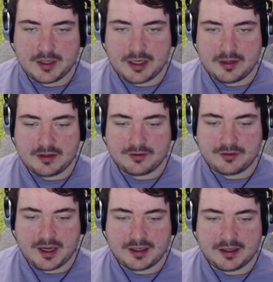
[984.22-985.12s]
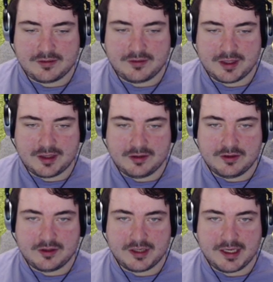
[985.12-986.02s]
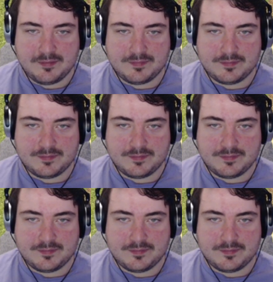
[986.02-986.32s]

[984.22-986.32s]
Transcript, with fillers: down leg side. Let's have a little look at it.